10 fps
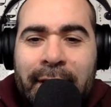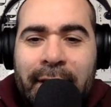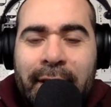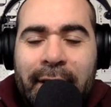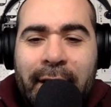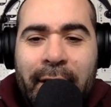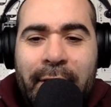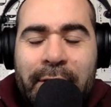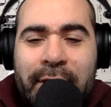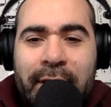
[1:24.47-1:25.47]
uh,
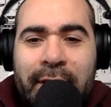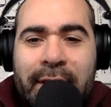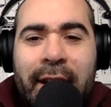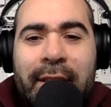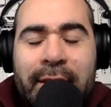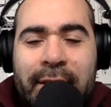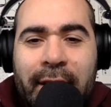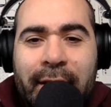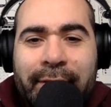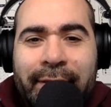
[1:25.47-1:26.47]
garners uh, tons
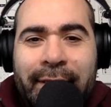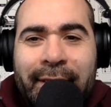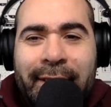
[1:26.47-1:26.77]
of